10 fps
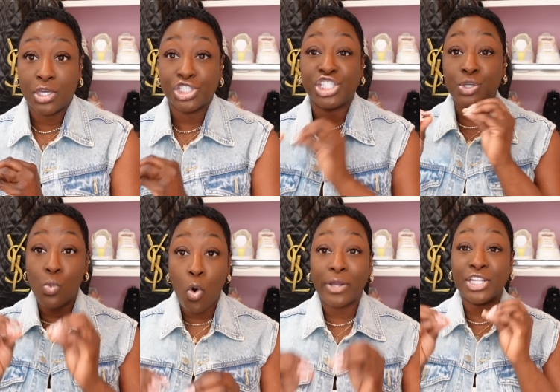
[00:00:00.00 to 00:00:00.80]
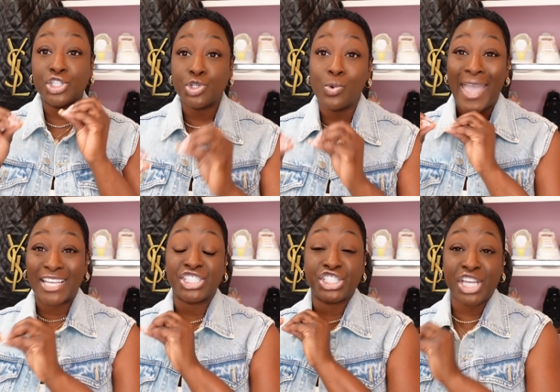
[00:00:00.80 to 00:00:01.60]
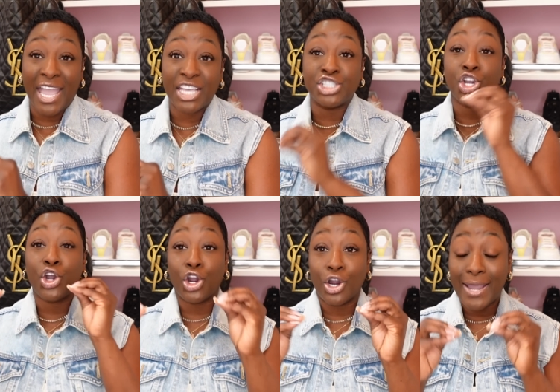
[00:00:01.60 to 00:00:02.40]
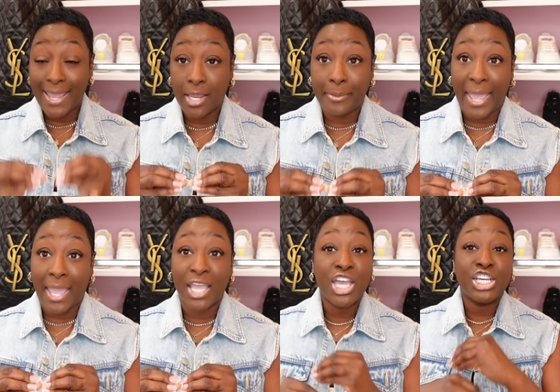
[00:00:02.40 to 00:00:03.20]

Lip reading: She wanted to exchange her handbag.